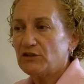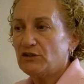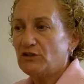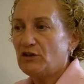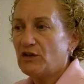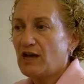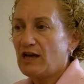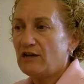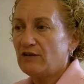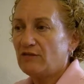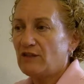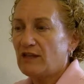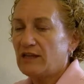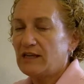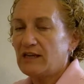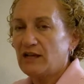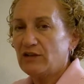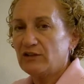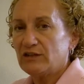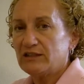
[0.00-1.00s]
It'll look kind of
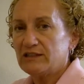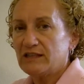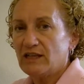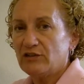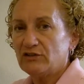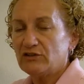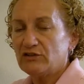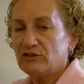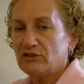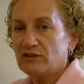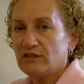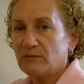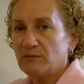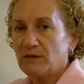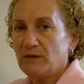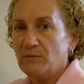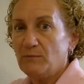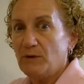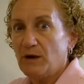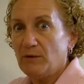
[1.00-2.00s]
like an Alka-Seltzer or
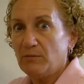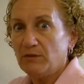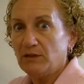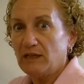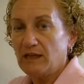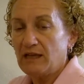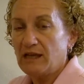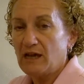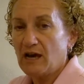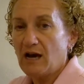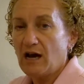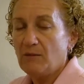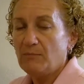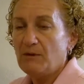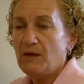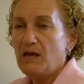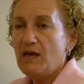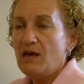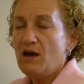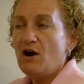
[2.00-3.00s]
something bubbling
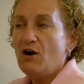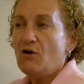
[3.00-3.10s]
up.